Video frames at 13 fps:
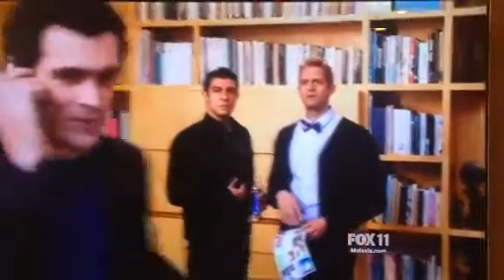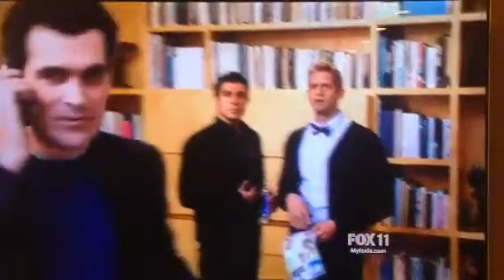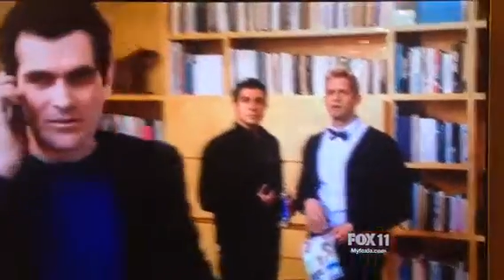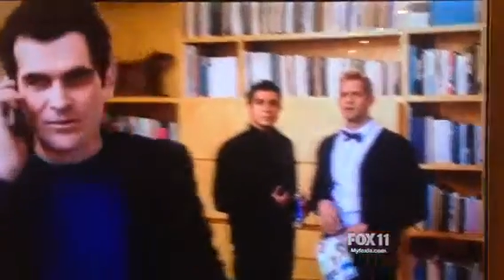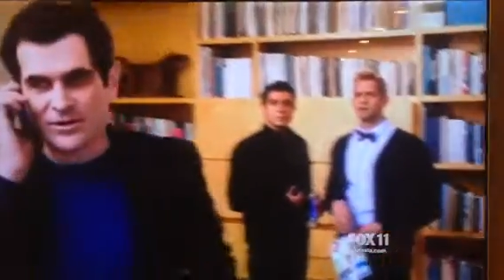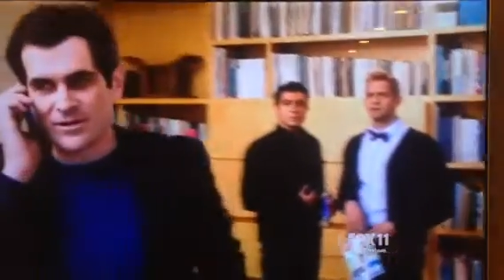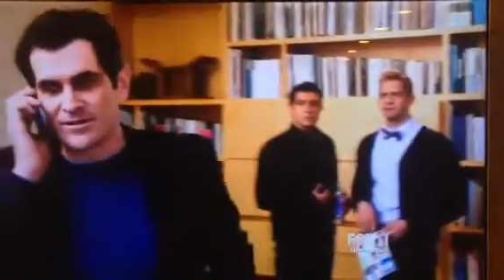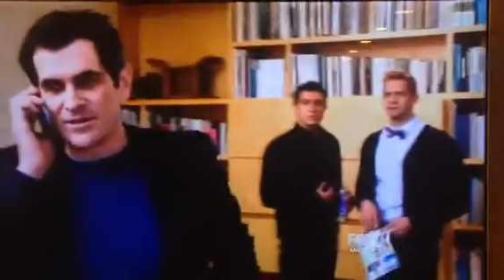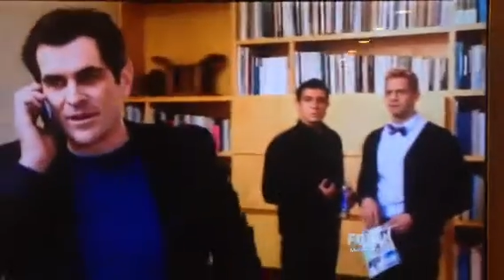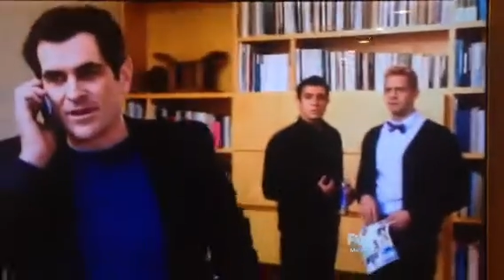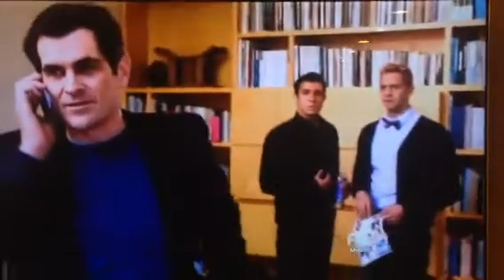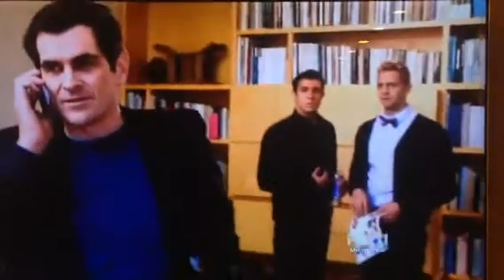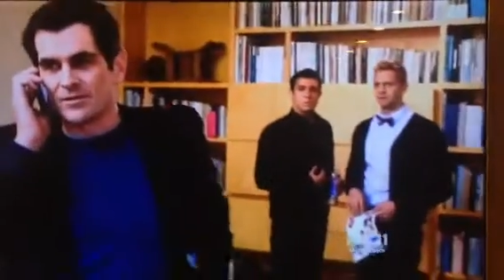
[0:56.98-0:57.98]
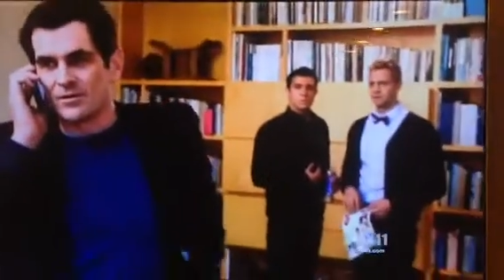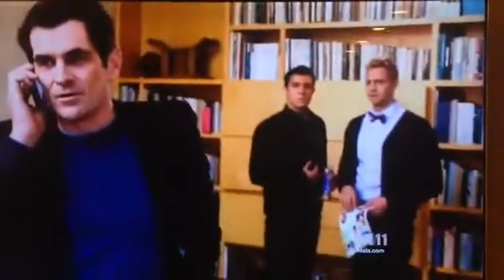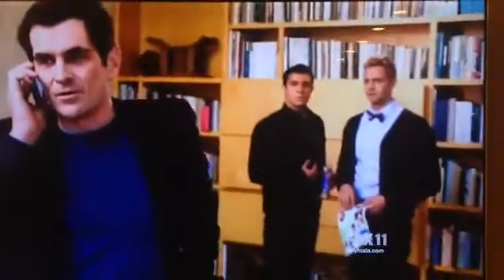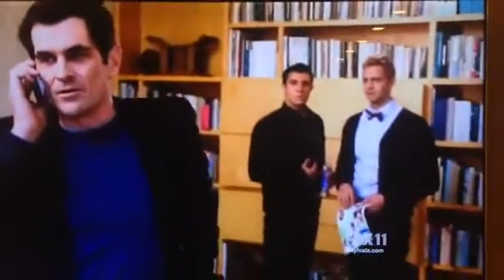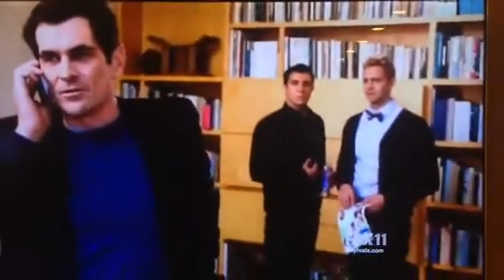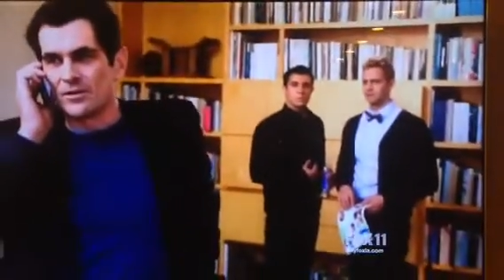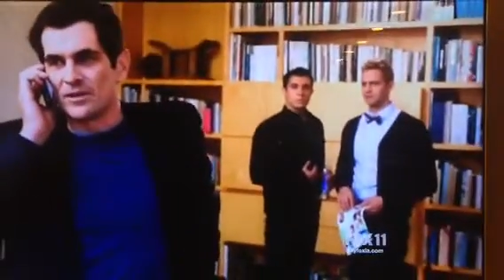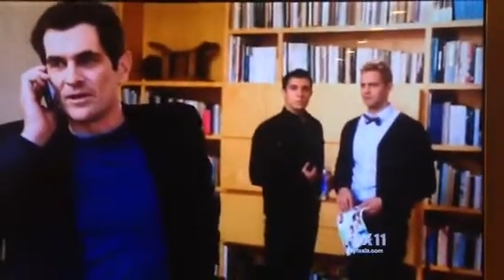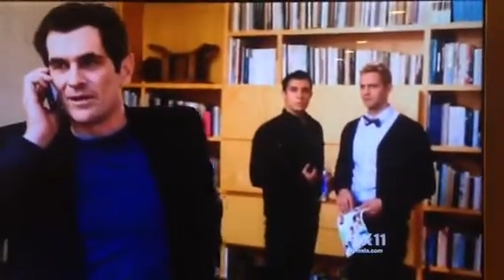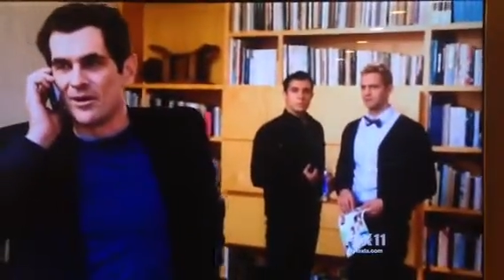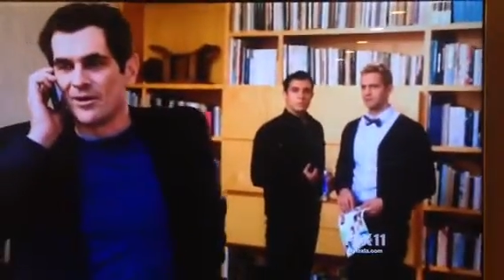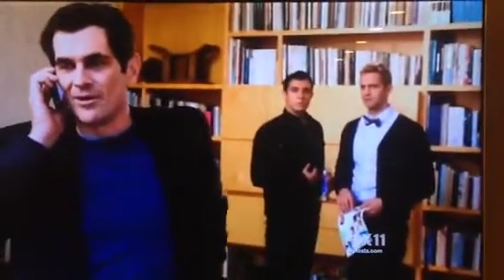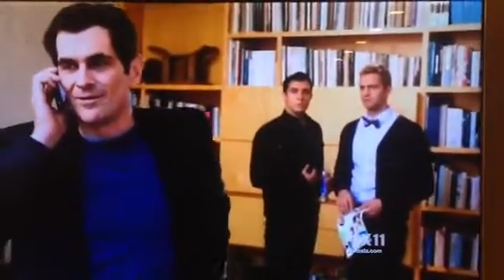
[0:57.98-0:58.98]
When I'm done with these clients, I'll call Luke
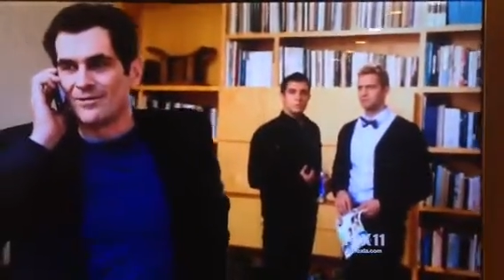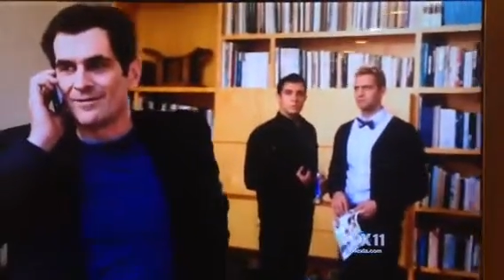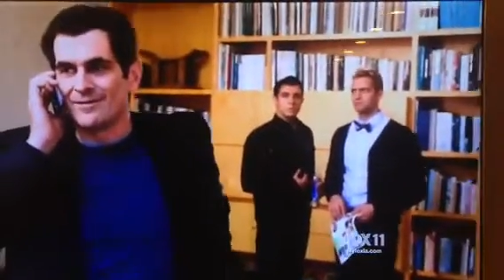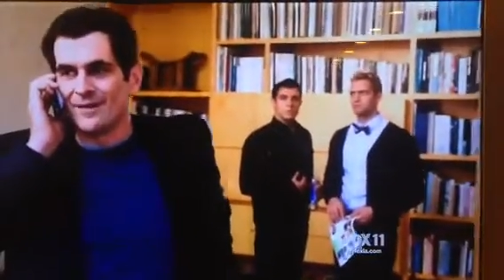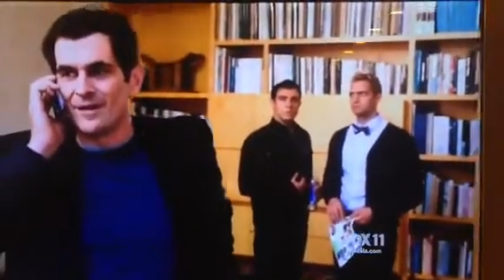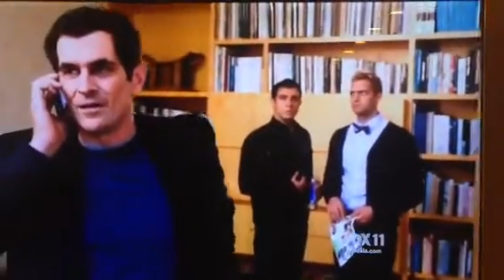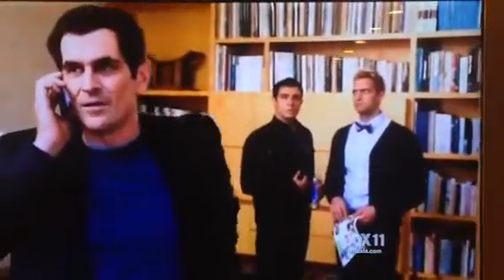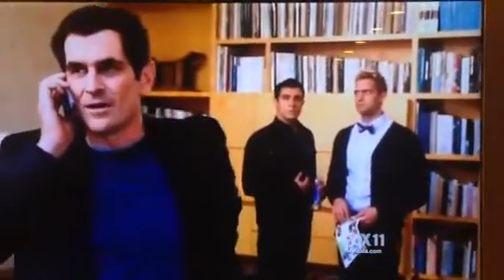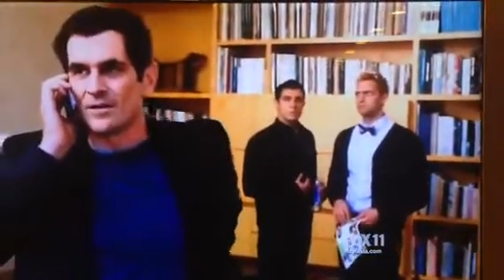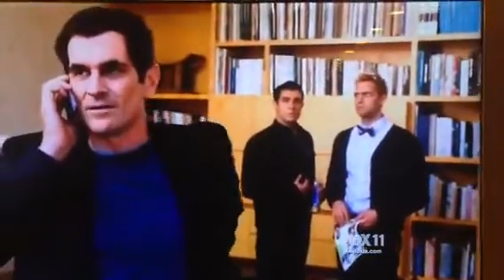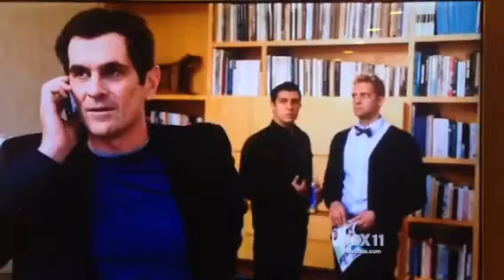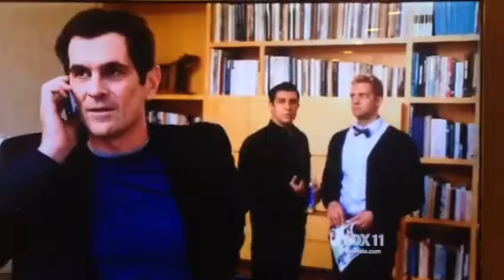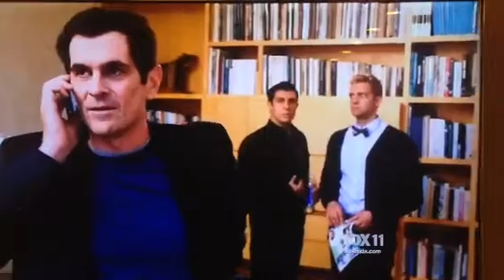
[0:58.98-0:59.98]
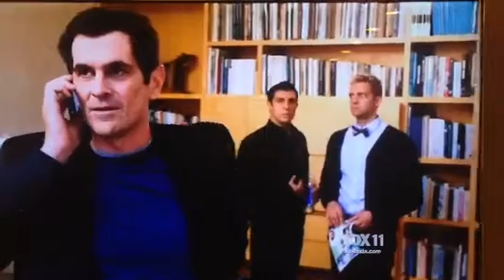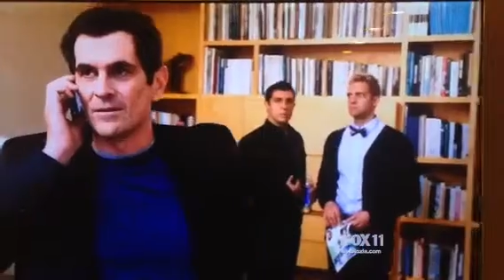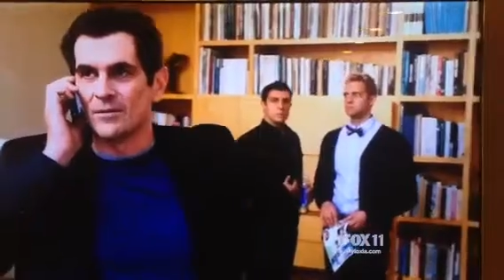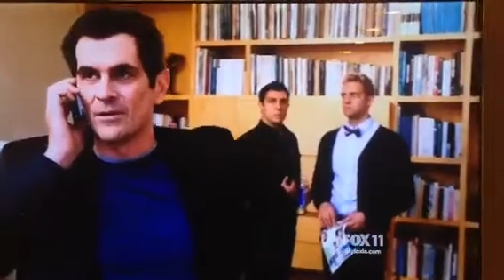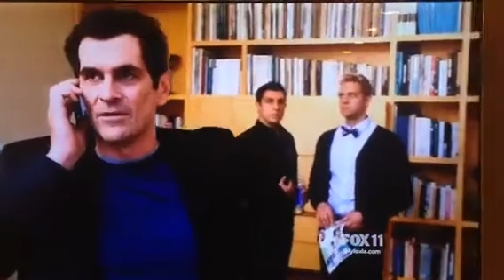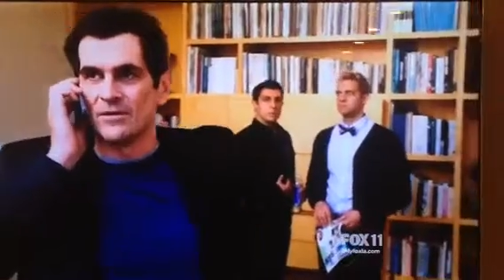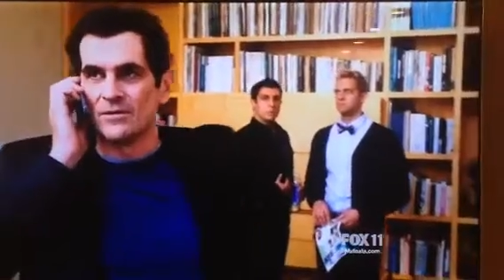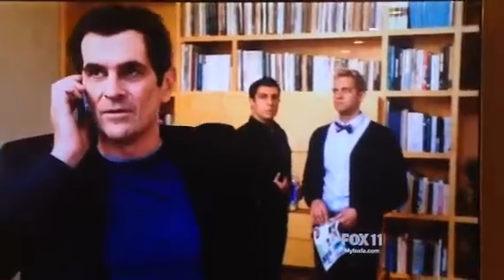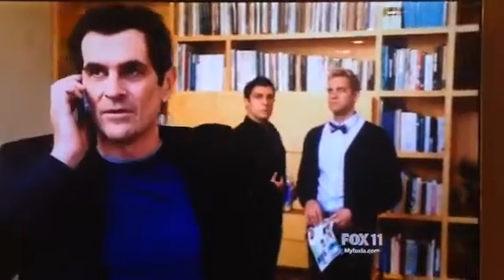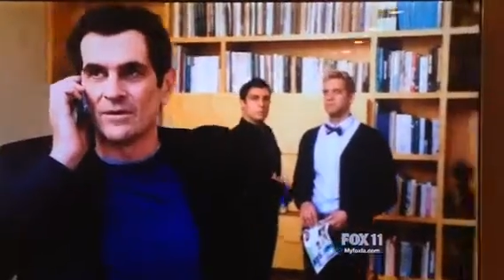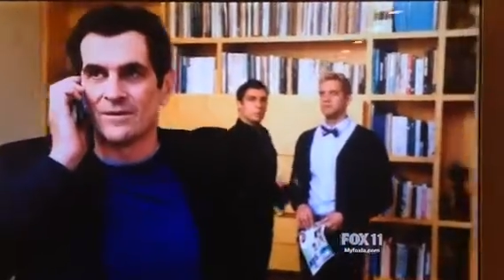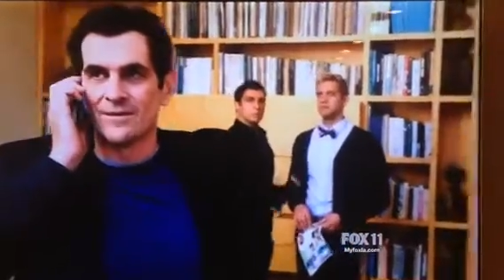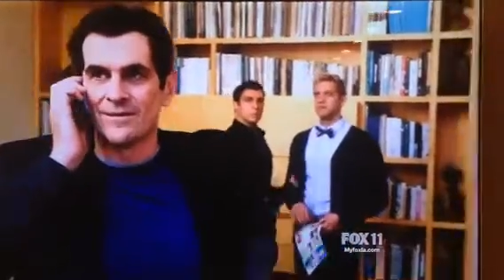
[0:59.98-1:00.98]
and Leon. I know I can talk them into